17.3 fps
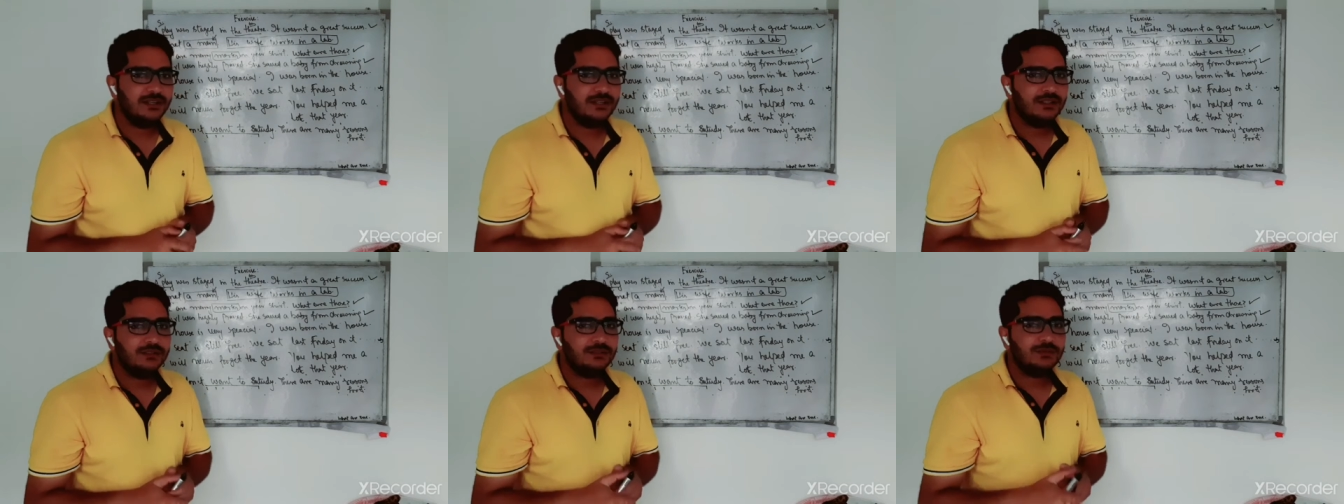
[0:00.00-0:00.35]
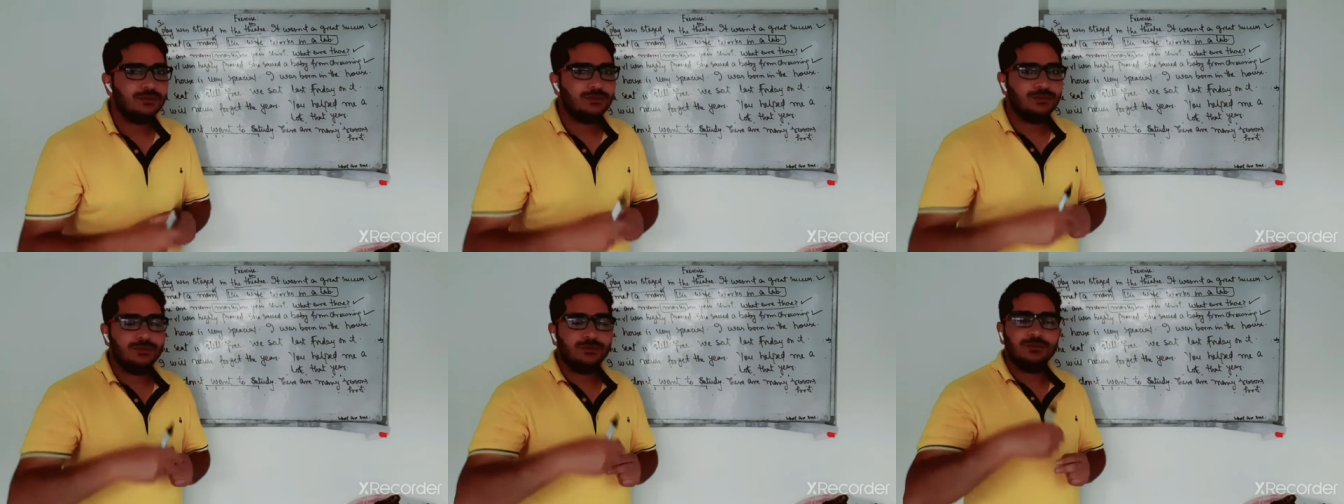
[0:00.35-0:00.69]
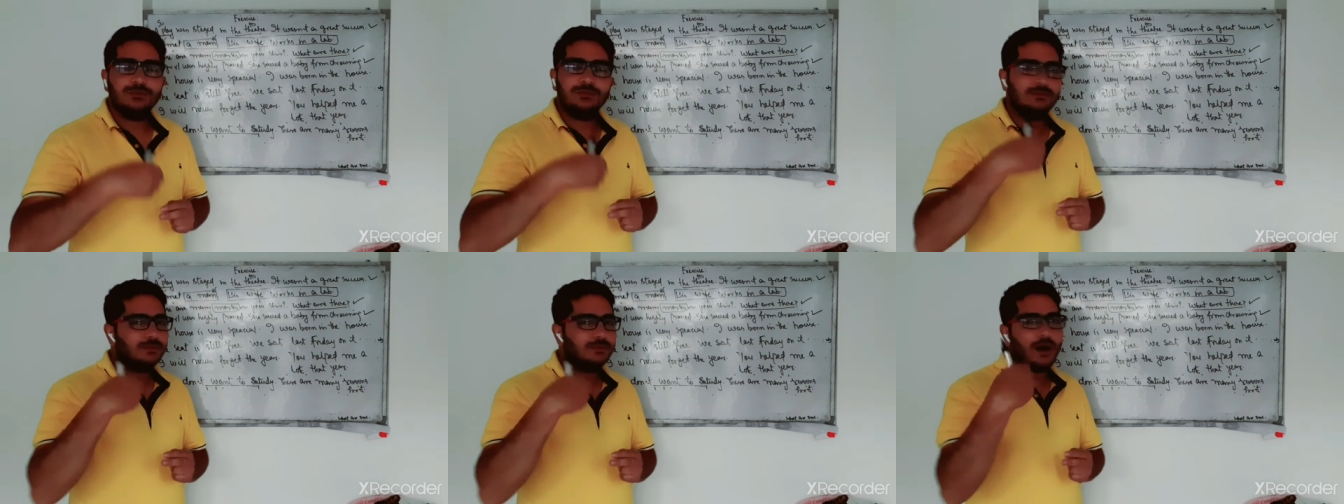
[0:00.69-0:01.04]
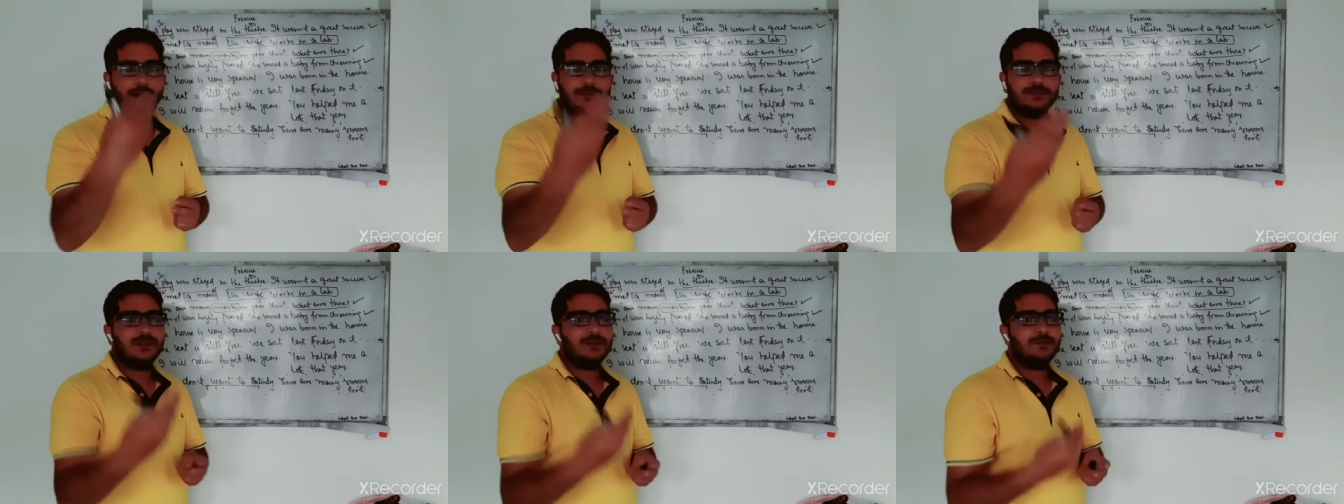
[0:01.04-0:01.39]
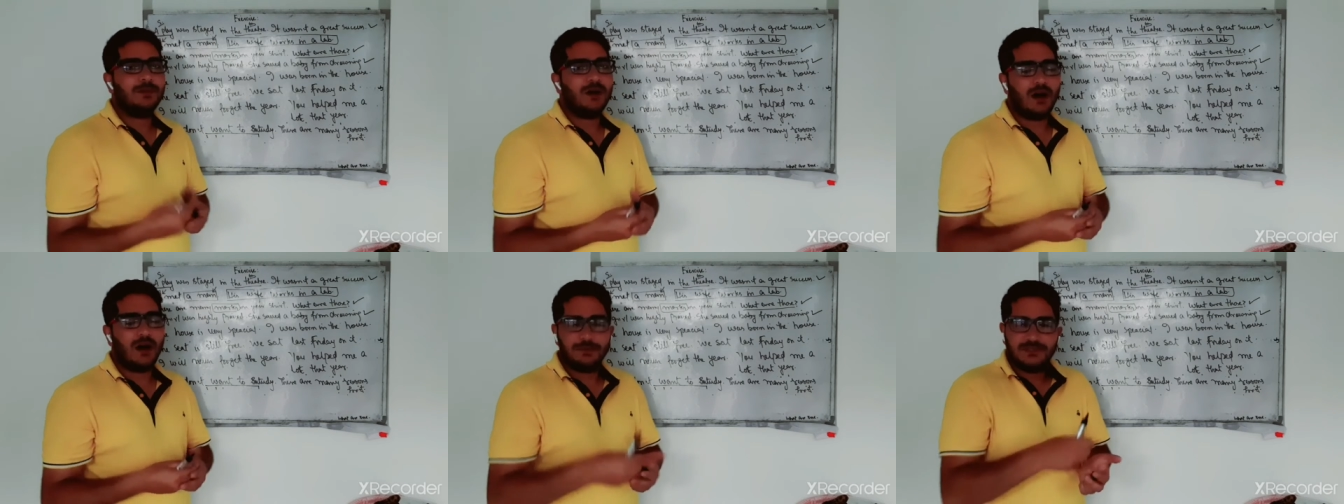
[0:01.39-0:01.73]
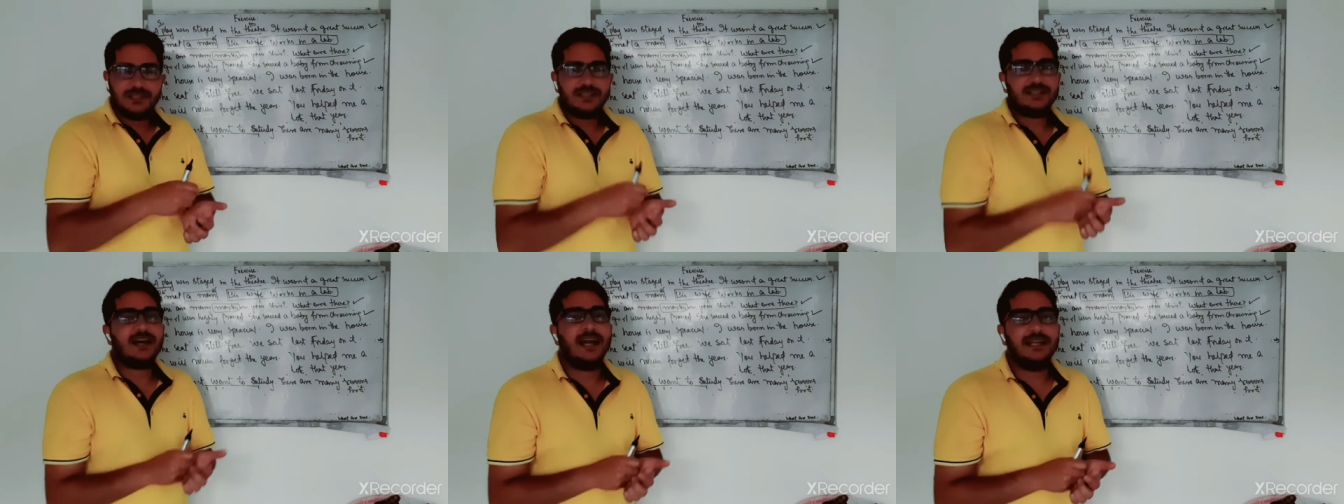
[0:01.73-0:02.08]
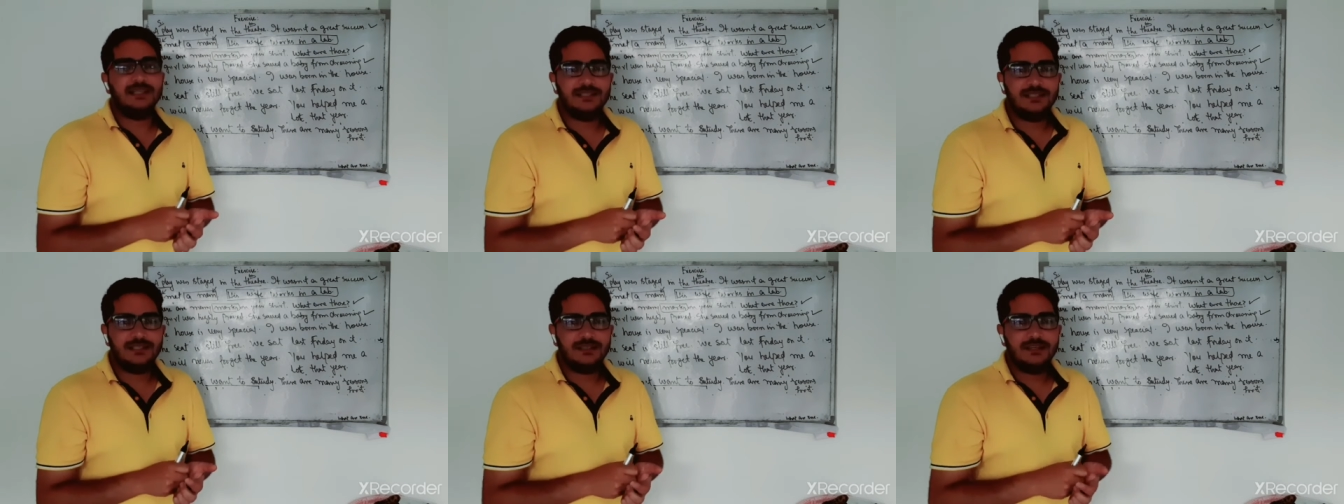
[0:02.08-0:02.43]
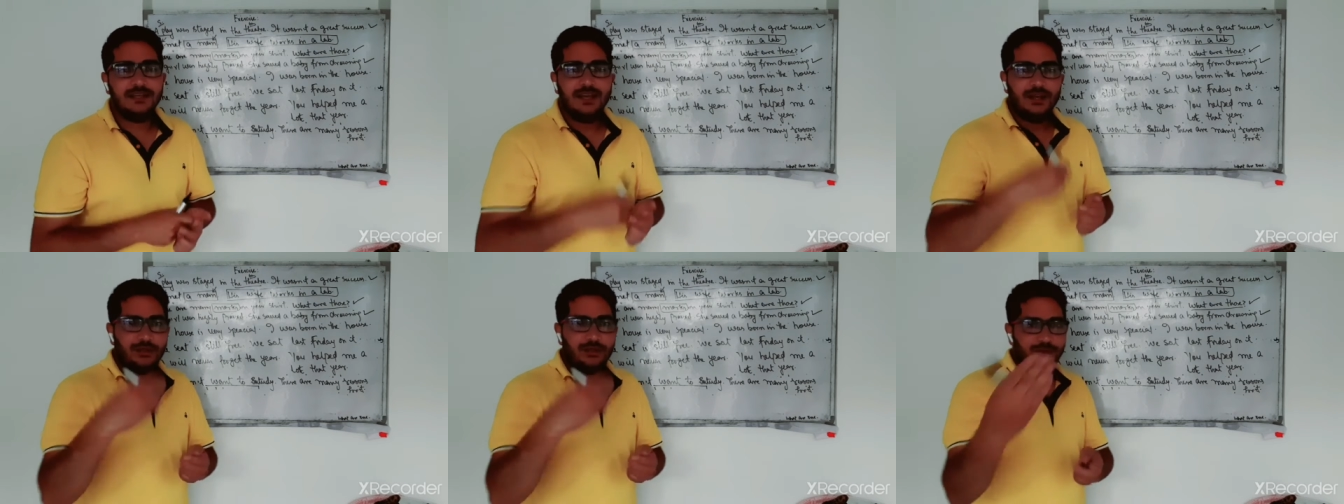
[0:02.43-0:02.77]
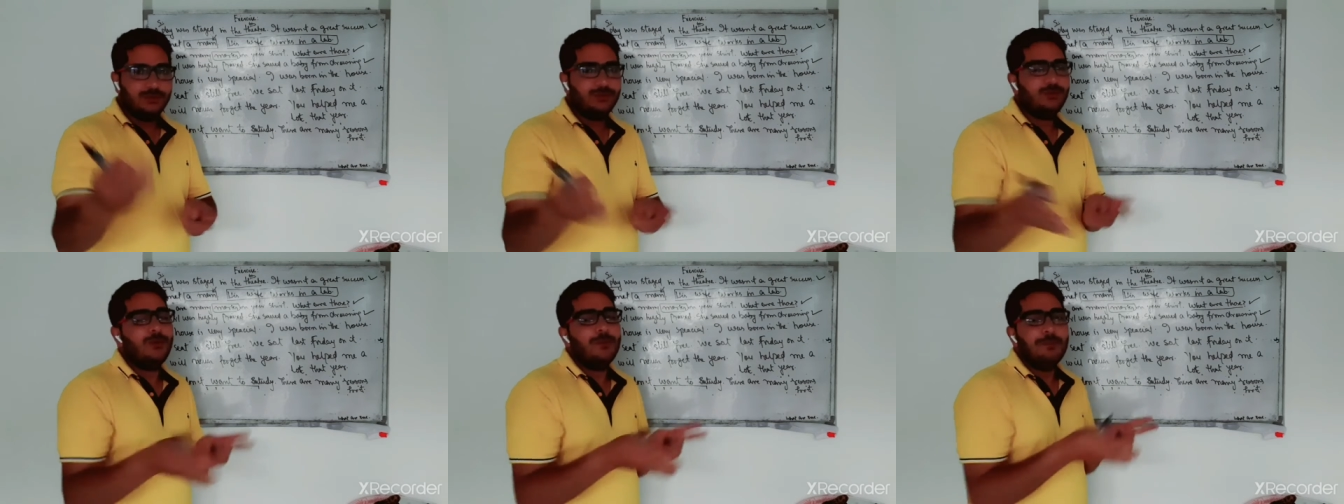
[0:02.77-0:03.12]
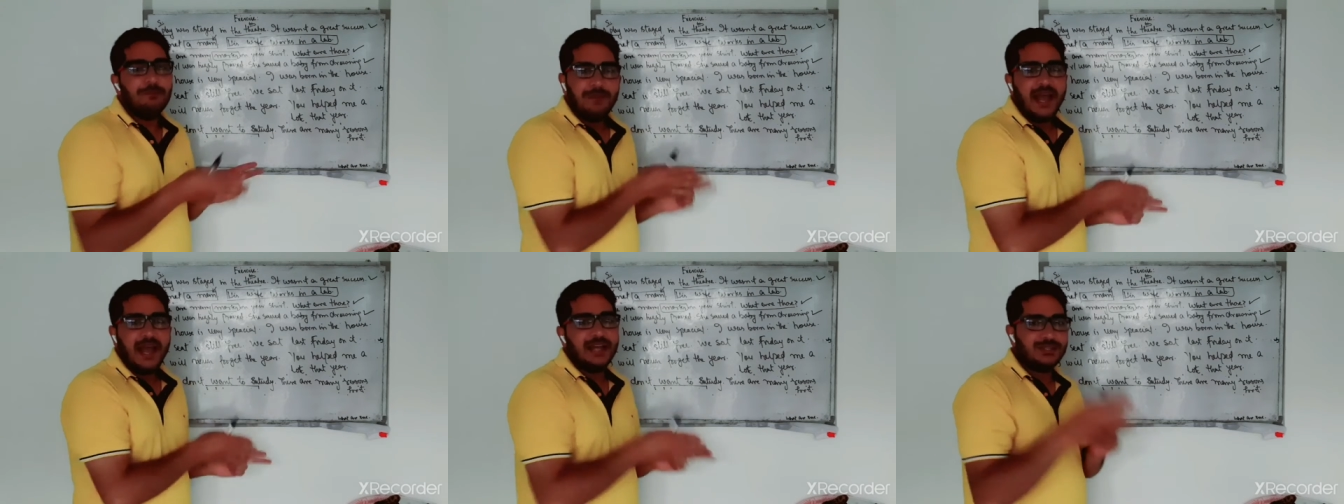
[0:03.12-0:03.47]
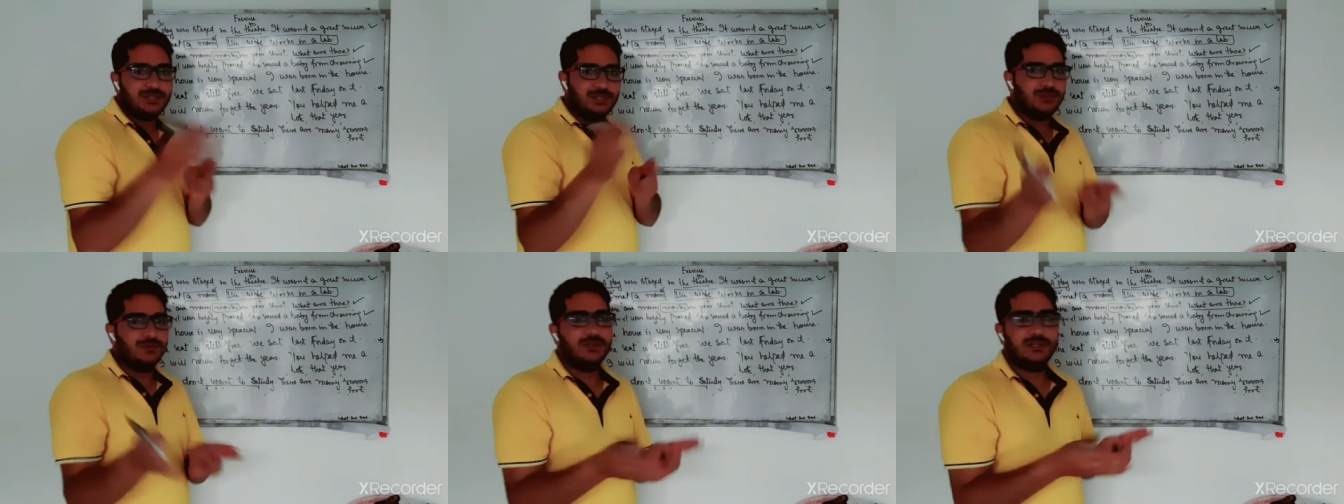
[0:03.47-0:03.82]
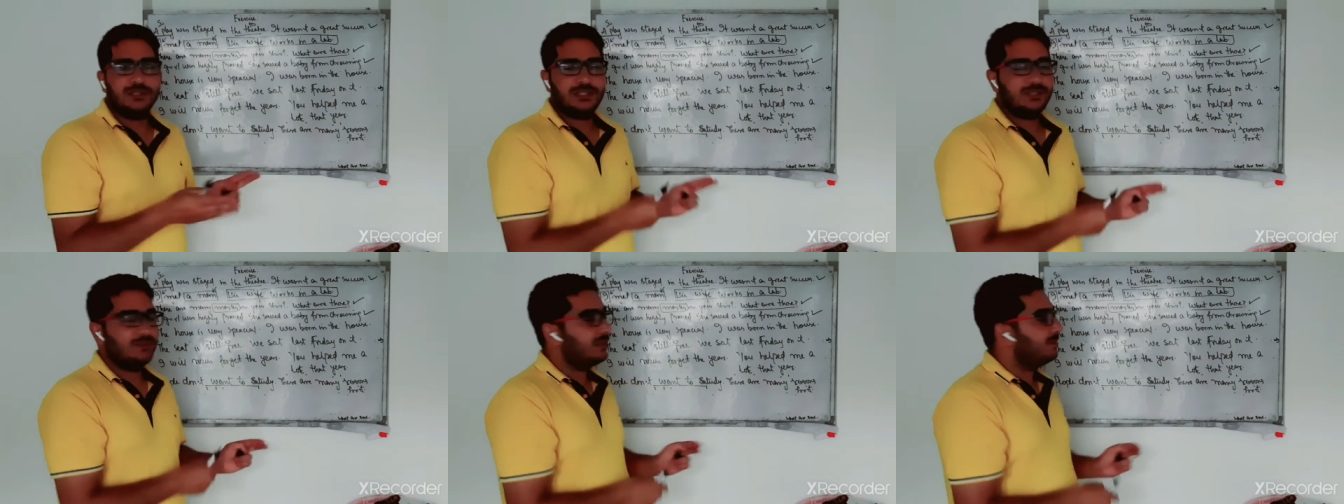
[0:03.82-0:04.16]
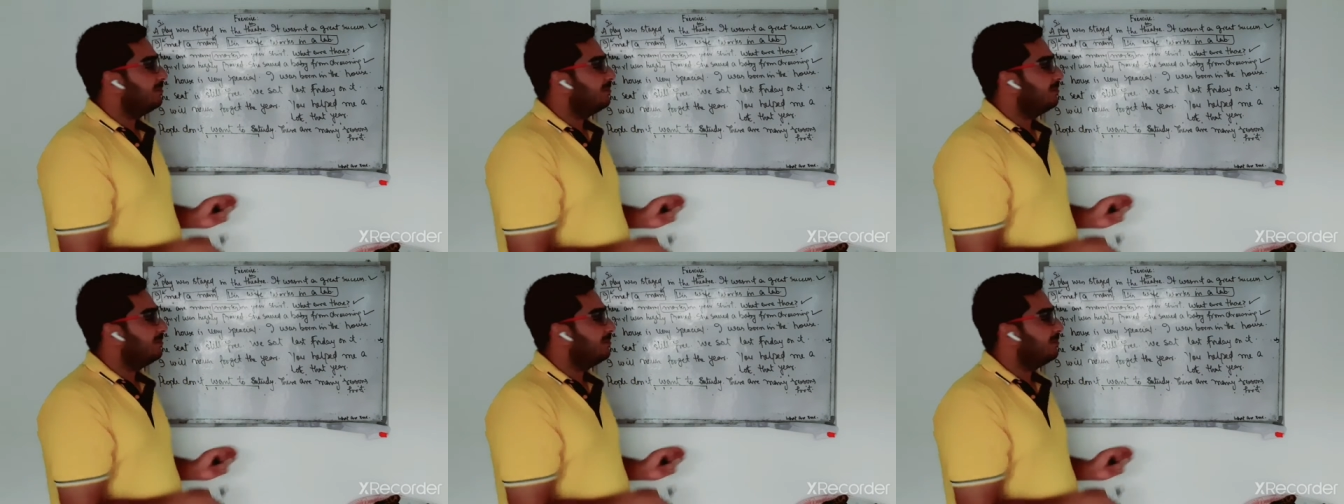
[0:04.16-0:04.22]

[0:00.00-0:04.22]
So after writing, you match yours with